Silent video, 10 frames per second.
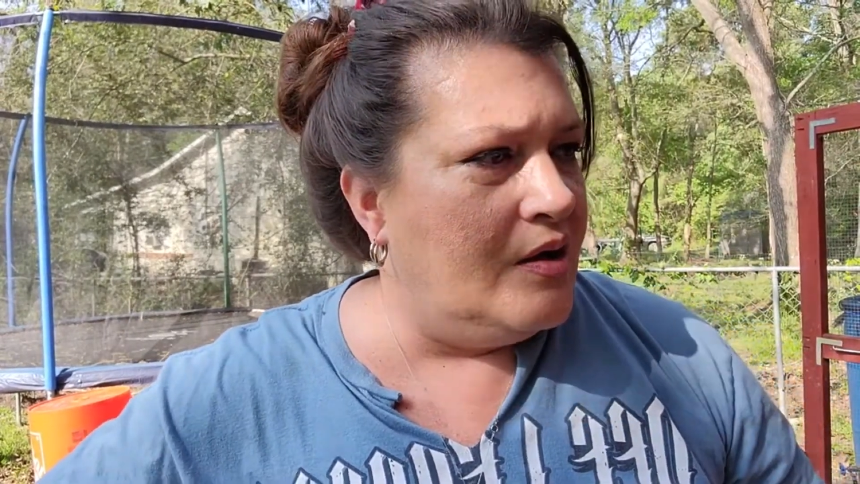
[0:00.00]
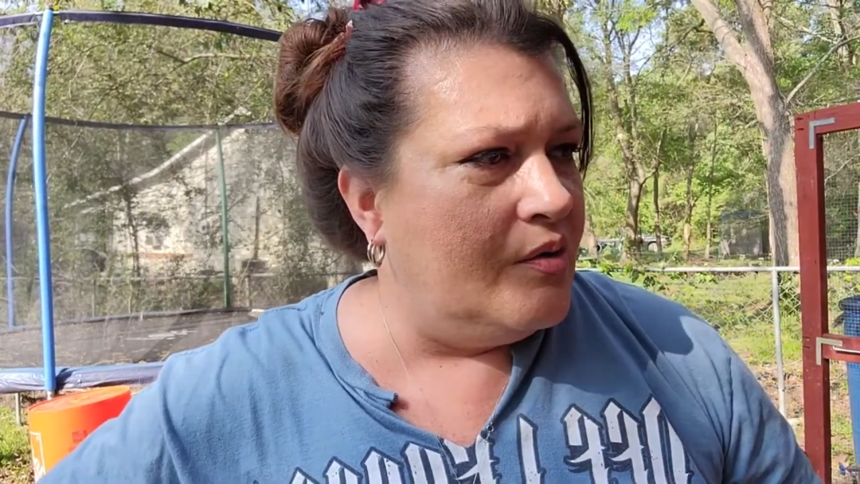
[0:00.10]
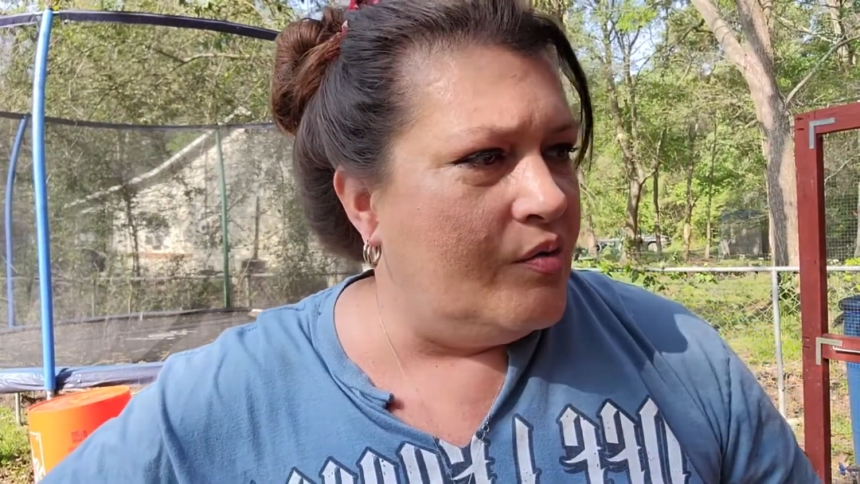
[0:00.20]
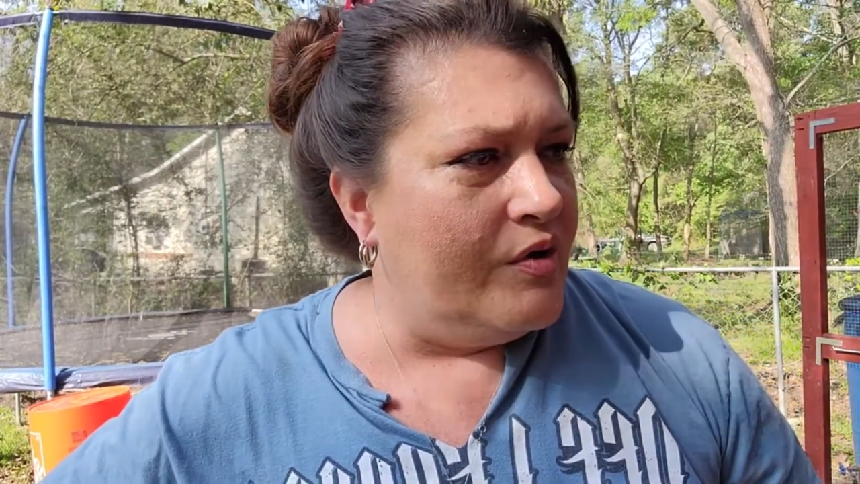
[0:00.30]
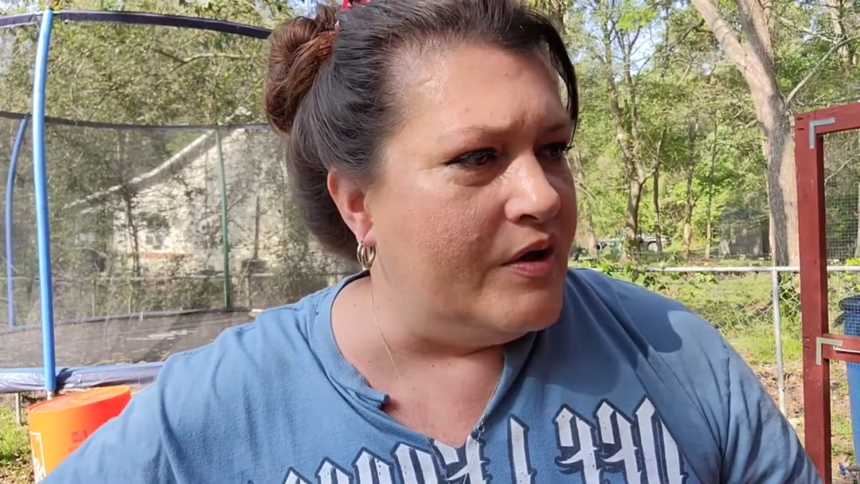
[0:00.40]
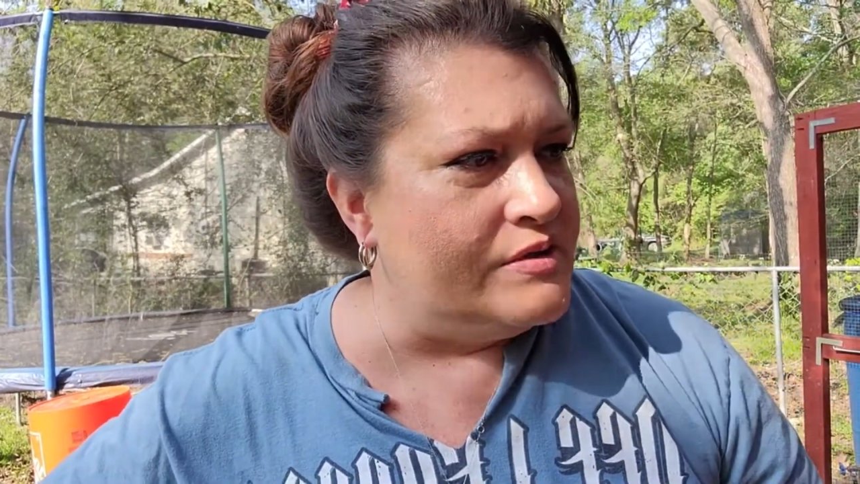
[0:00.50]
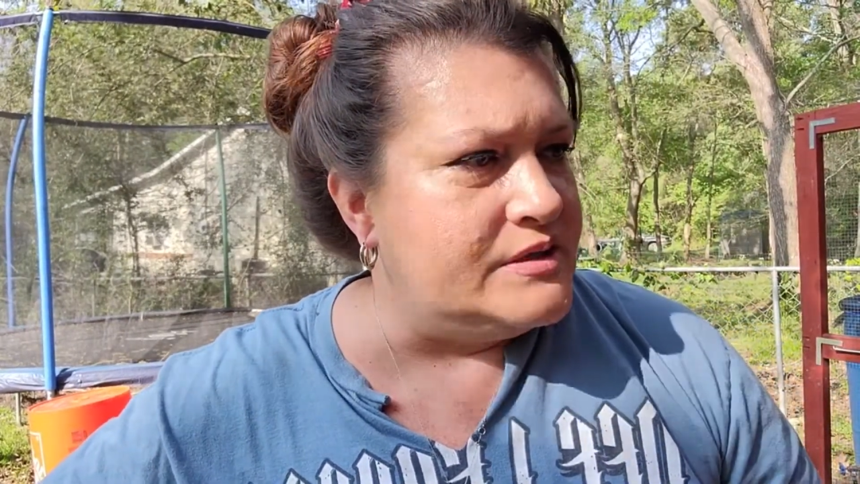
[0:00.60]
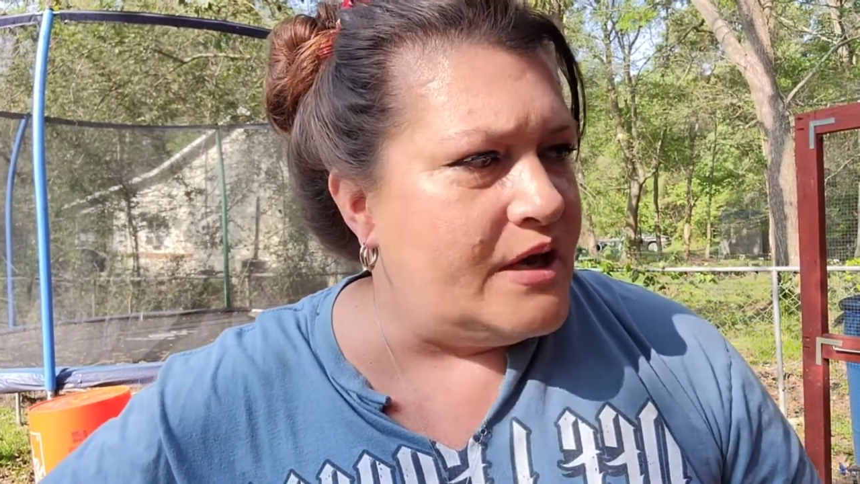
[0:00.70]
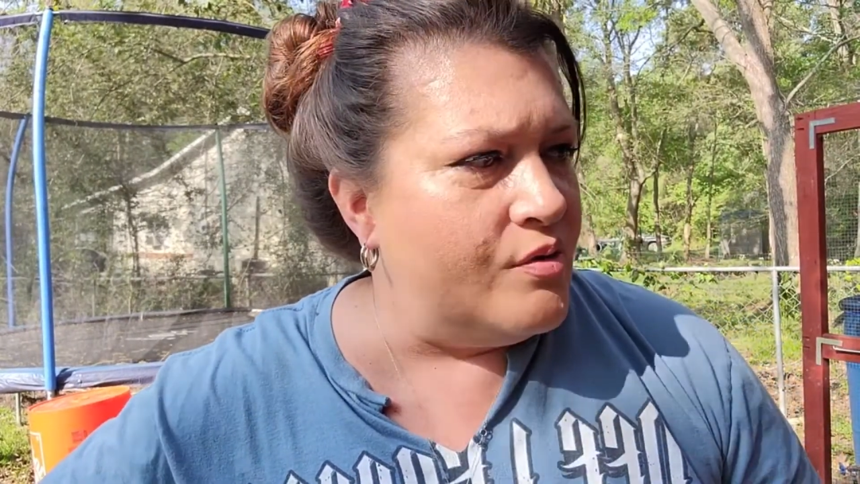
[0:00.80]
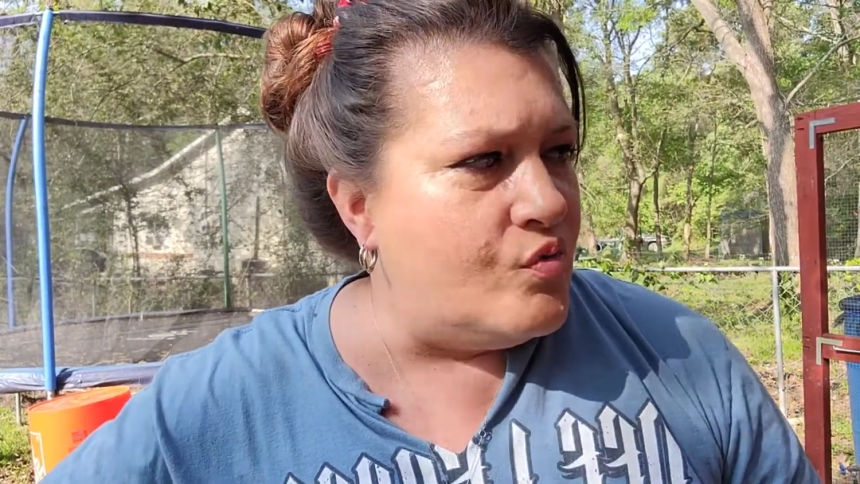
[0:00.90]
where they'll
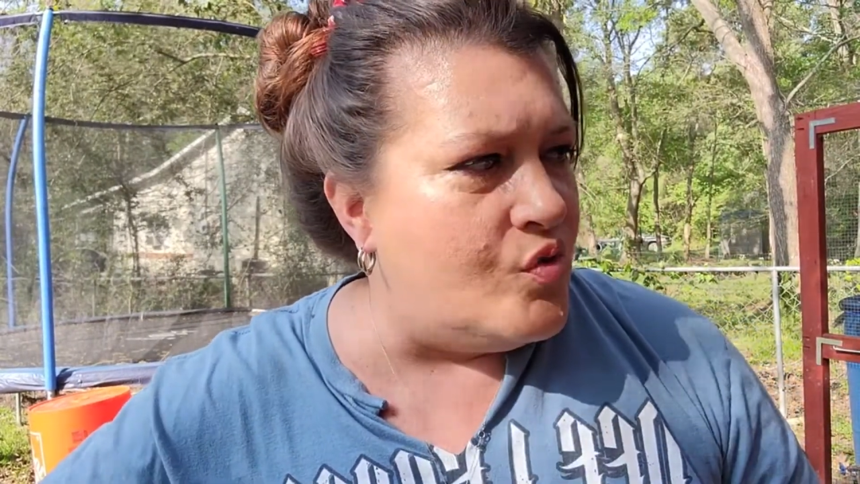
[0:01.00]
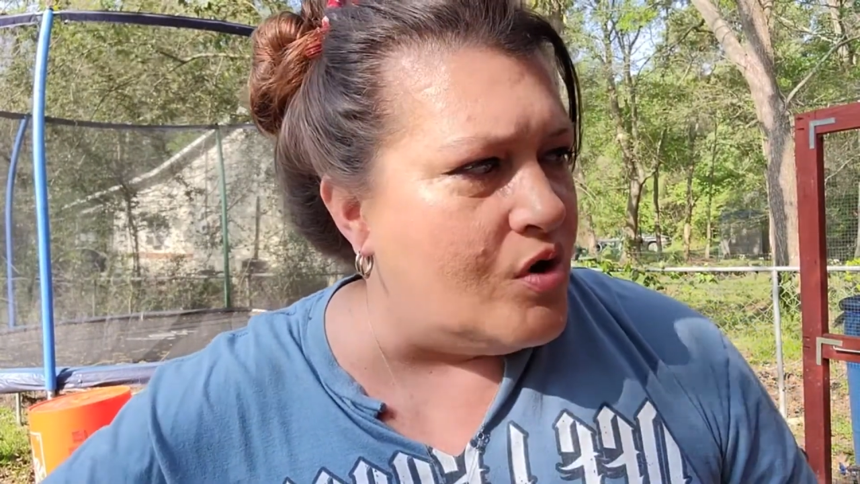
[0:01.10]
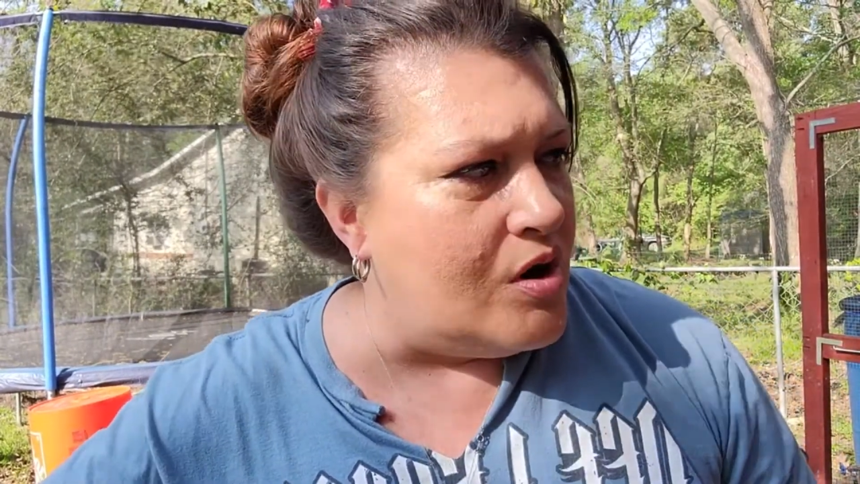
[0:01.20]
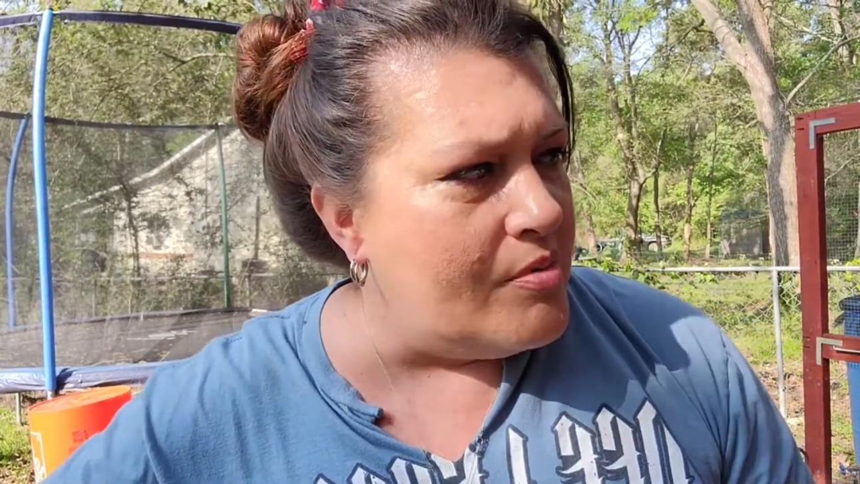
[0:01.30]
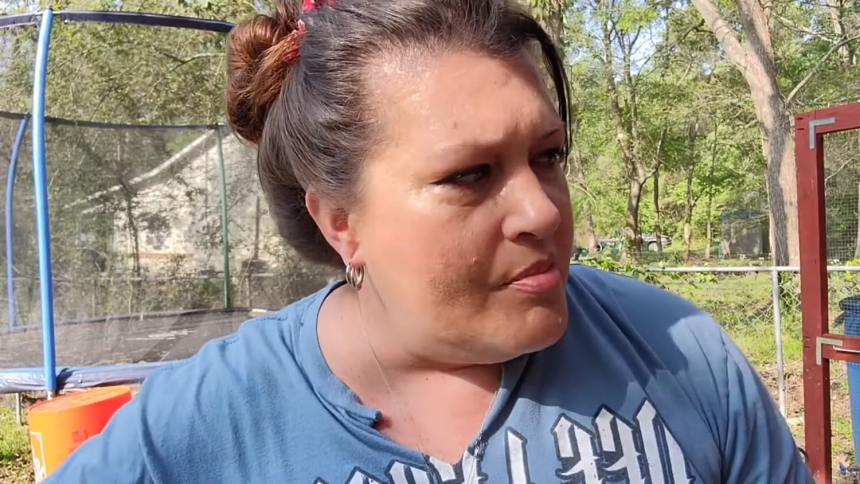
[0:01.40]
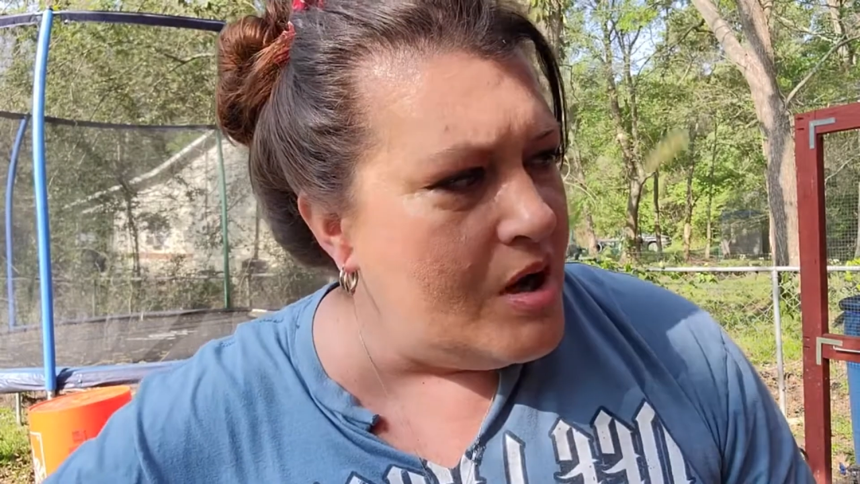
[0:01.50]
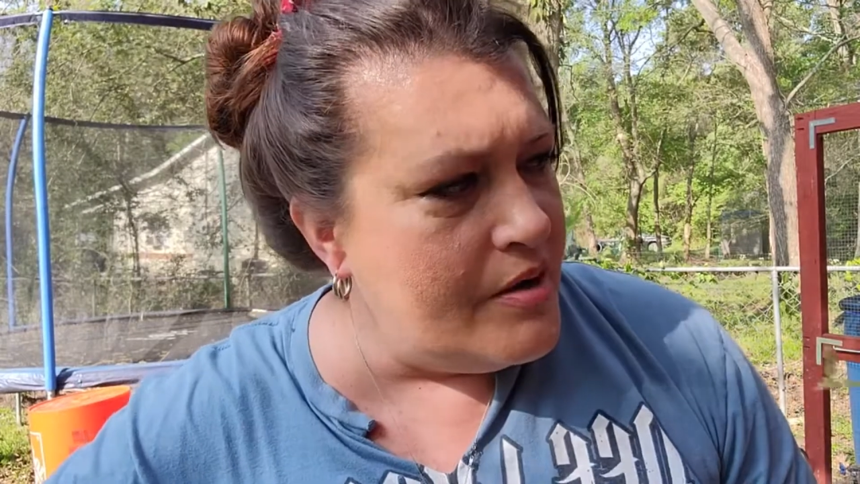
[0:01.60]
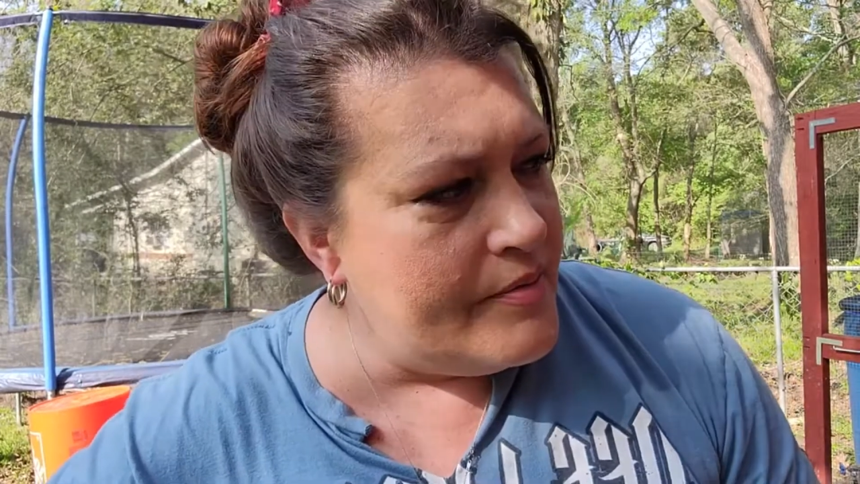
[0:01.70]
stay warm